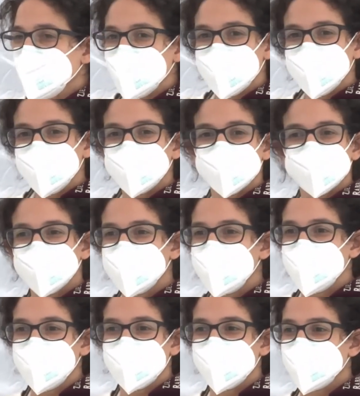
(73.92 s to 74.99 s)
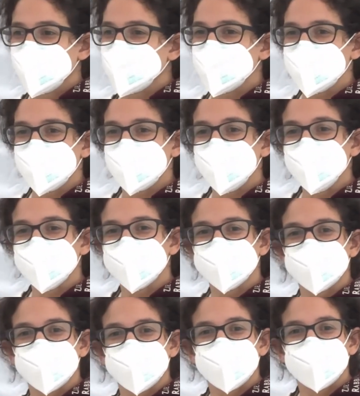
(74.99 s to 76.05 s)
going to read this really
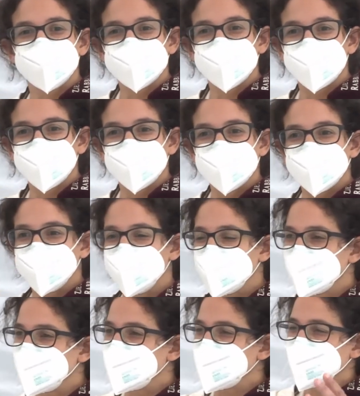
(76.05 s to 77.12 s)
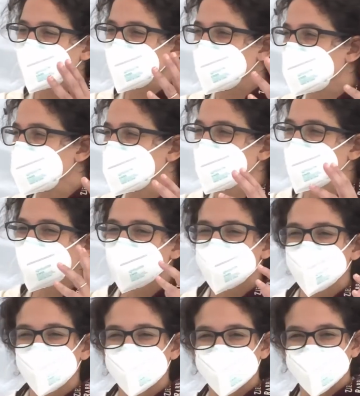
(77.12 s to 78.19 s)
interesting sort of
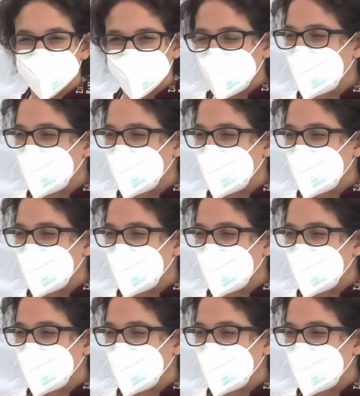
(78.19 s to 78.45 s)
ritual